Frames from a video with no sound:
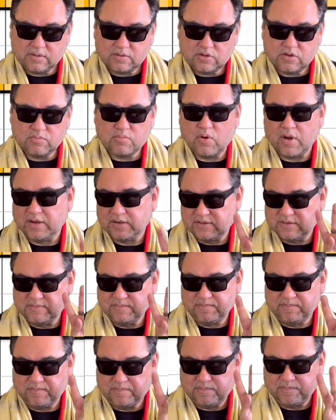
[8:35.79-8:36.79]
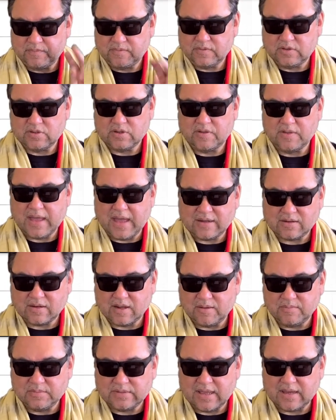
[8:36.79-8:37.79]
two points. So that
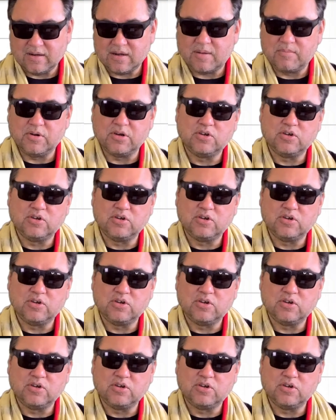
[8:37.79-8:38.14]
comes at number